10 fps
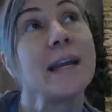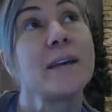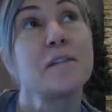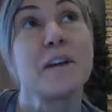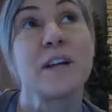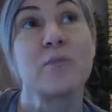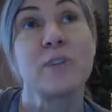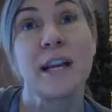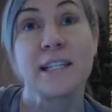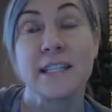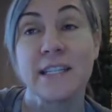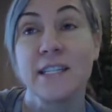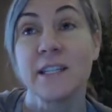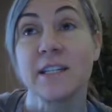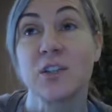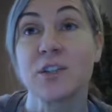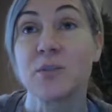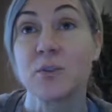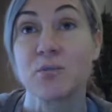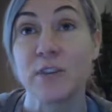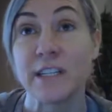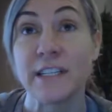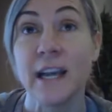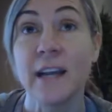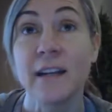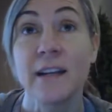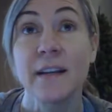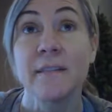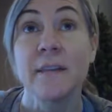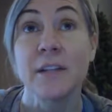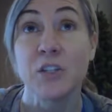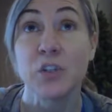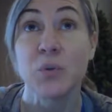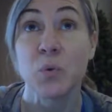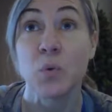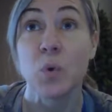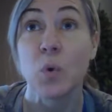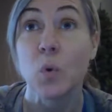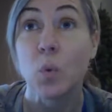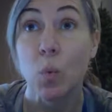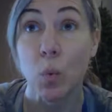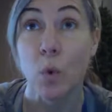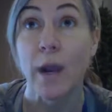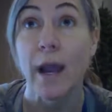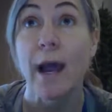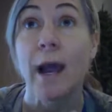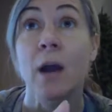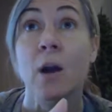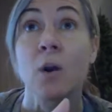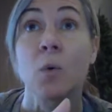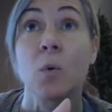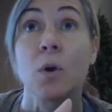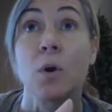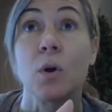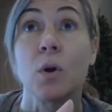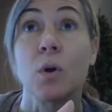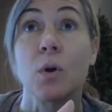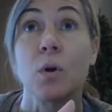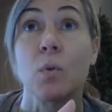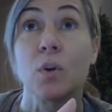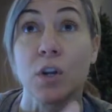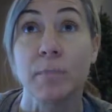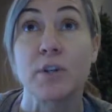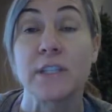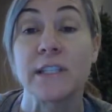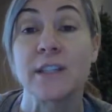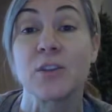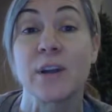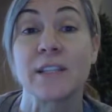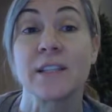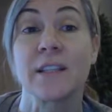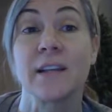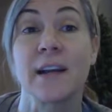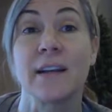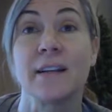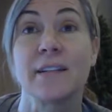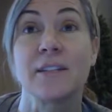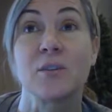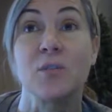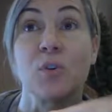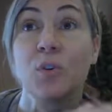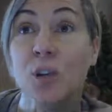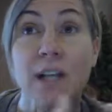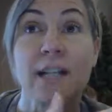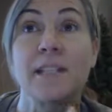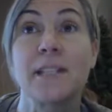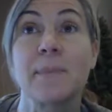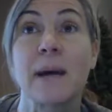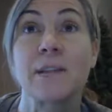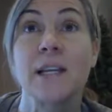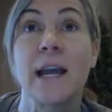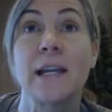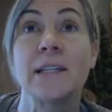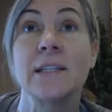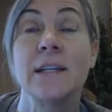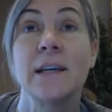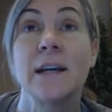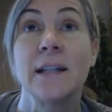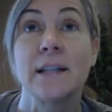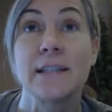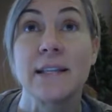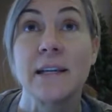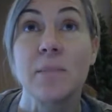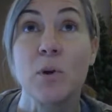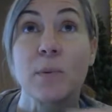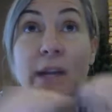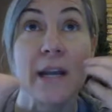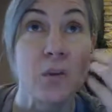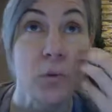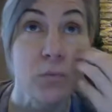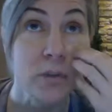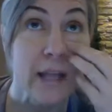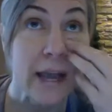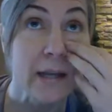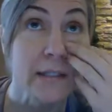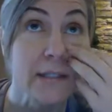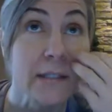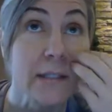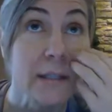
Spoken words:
out and find our relaxation. It's also a reset to how we're going to proceed the rest of the day. So, yoga class is about to end. Let's take a moment now that we're relaxed.